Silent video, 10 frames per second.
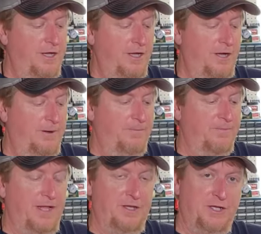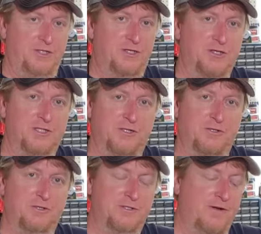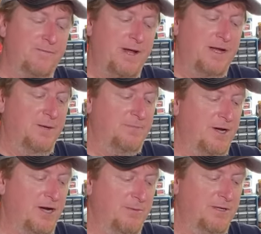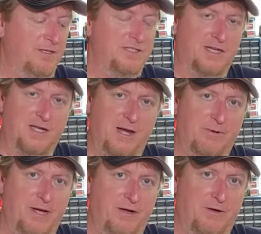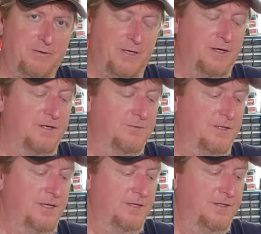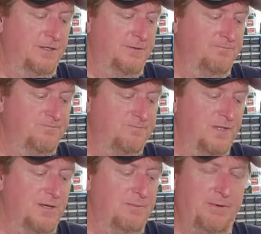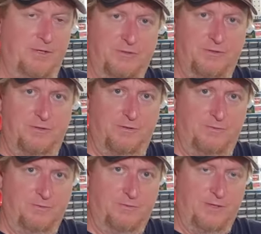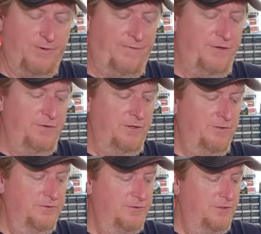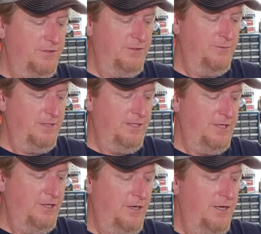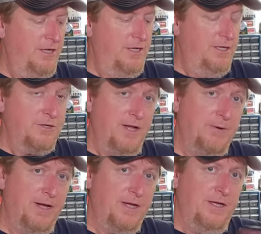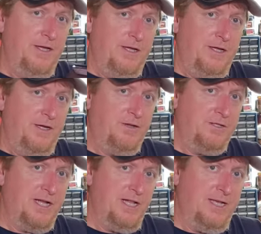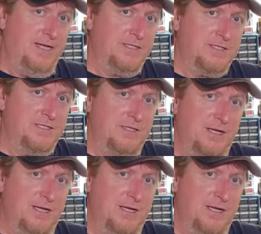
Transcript: Um, and you need turn signals. Never made it up there, but at least I got them now. Uh, and um, maybe I'll do a little quick review on those a little bit later. So anyway, here are the taillights.